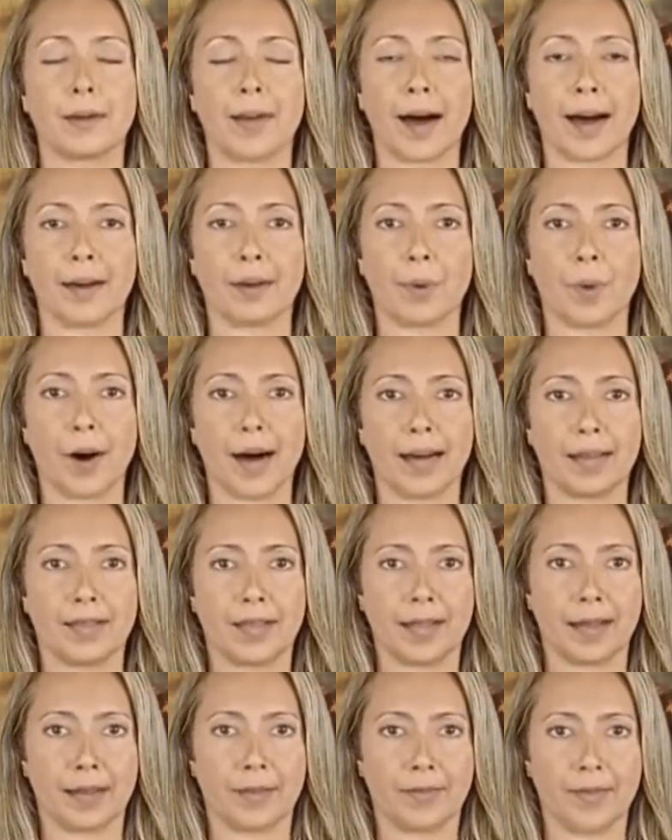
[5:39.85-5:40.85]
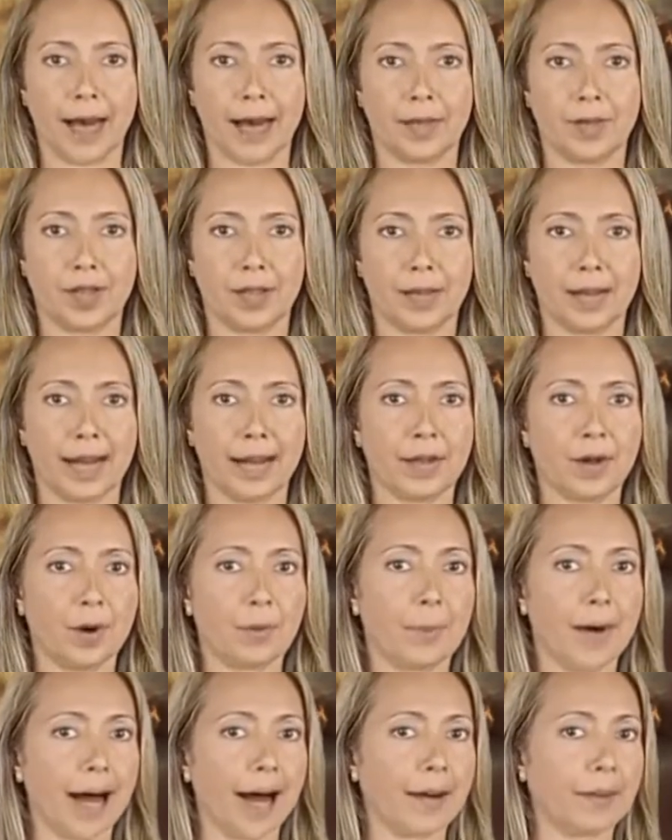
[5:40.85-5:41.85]
Likewise, an infection in
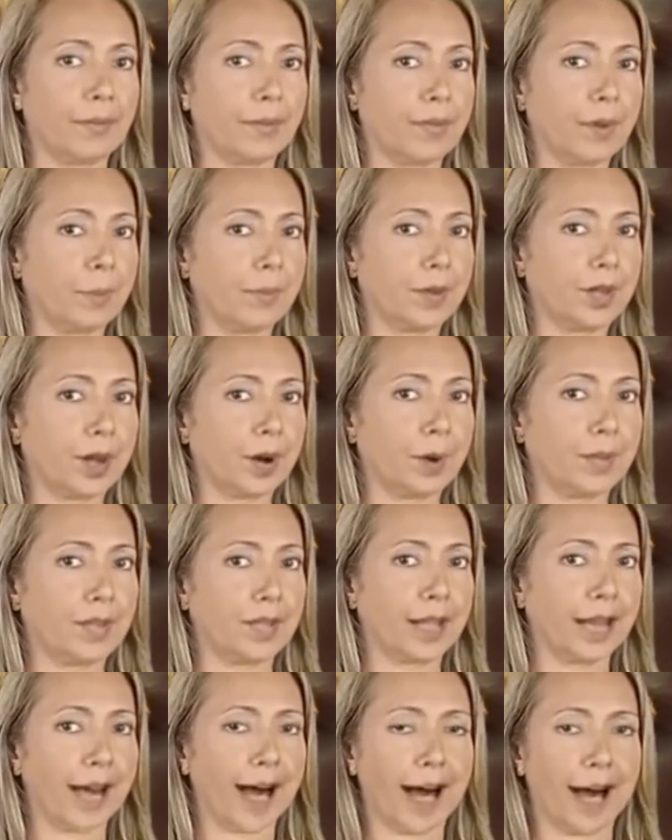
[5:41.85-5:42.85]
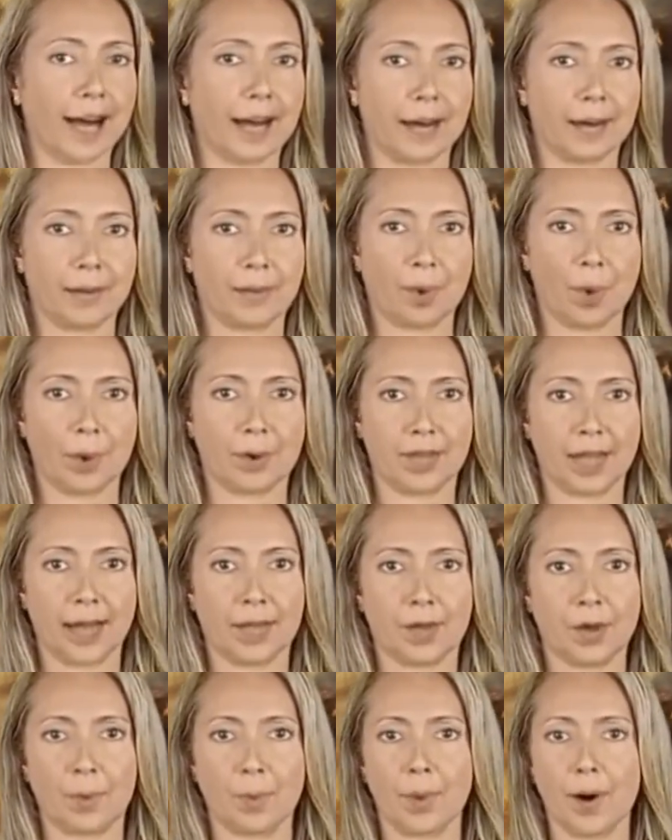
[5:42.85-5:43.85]
your mouth from tooth decay or
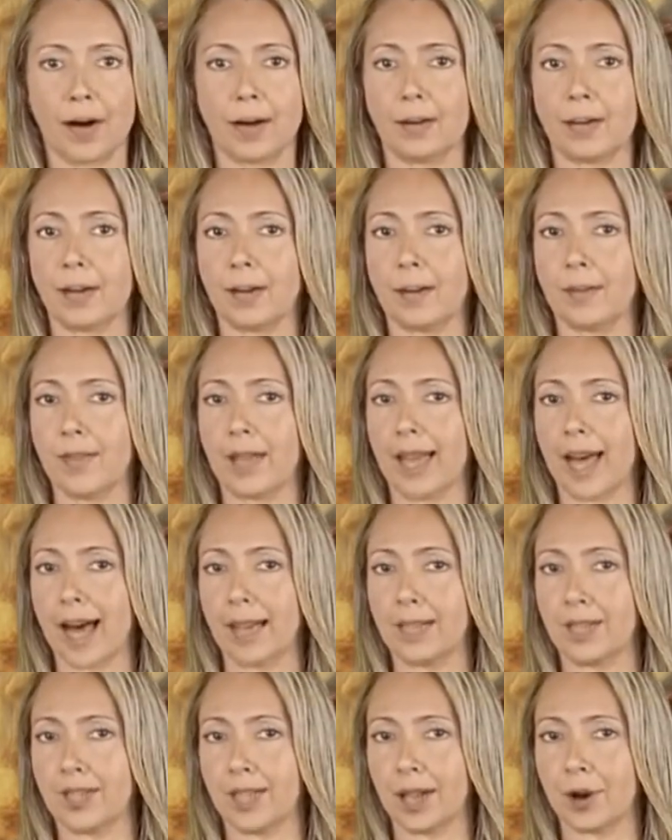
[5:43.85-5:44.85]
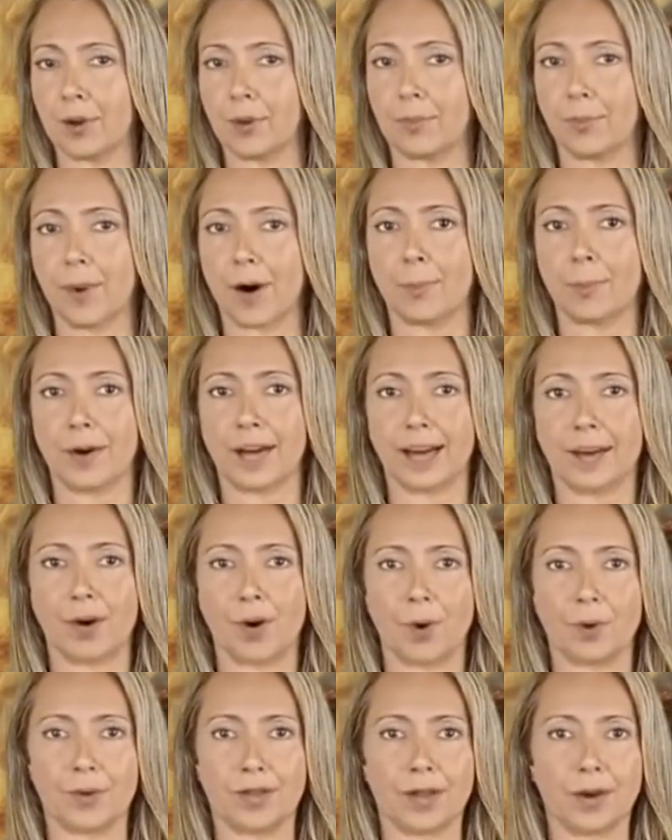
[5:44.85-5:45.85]
dental work that hasn't healed properly
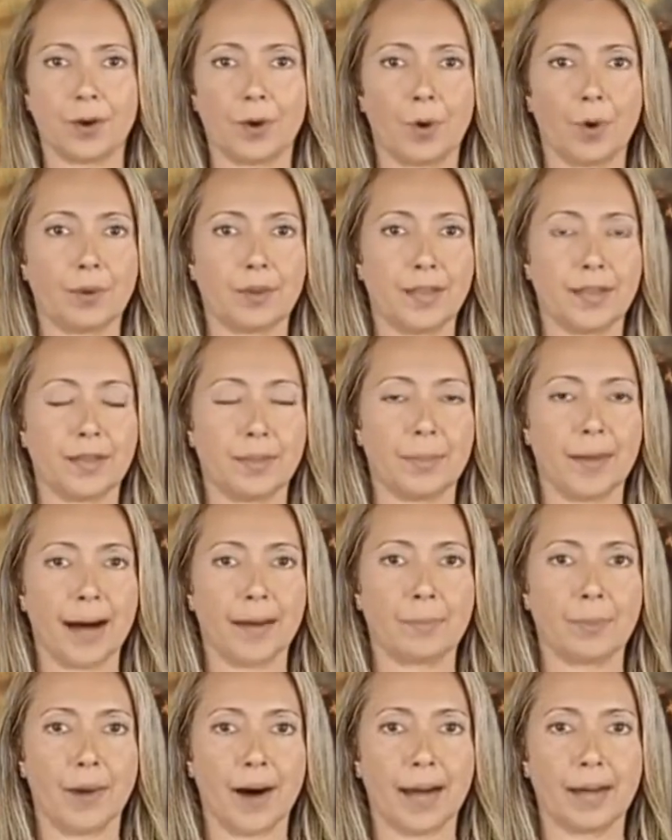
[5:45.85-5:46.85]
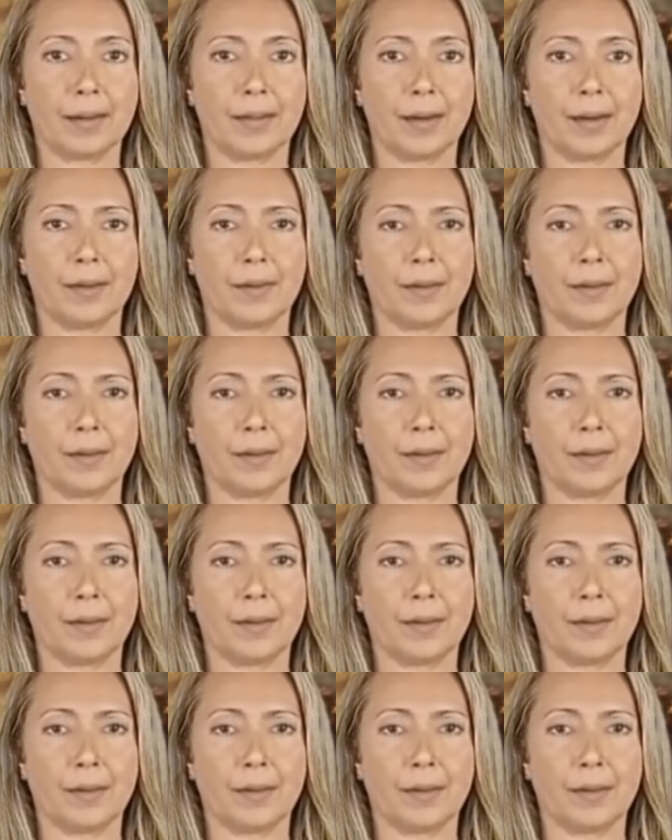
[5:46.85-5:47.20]
also causes bad breath.